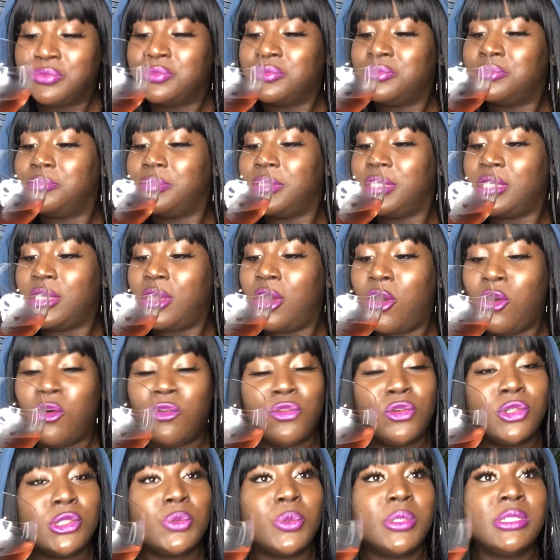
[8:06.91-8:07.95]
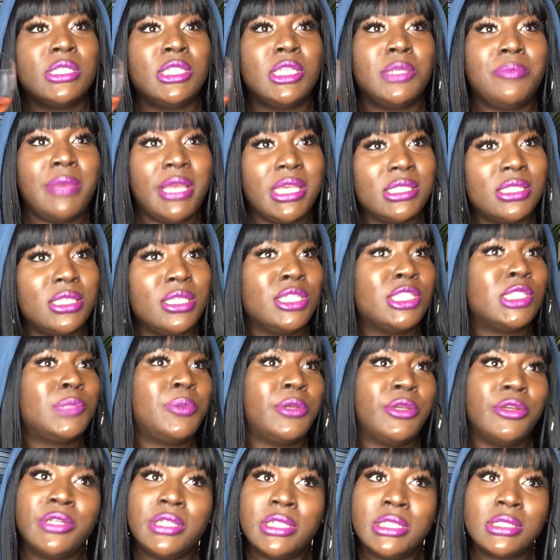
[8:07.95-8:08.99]
But Whole Foods was an amazing
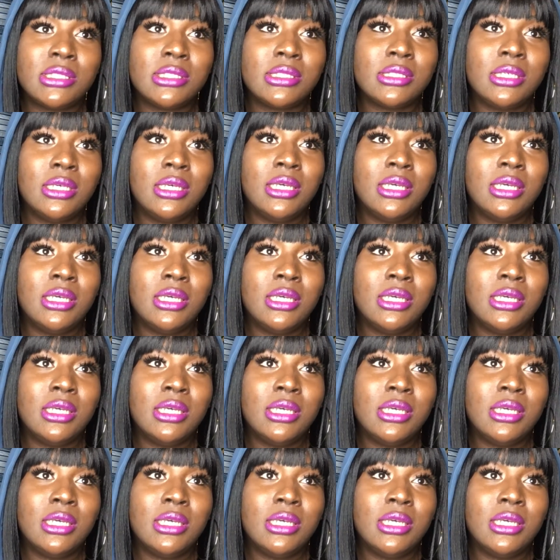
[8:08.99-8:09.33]
experience.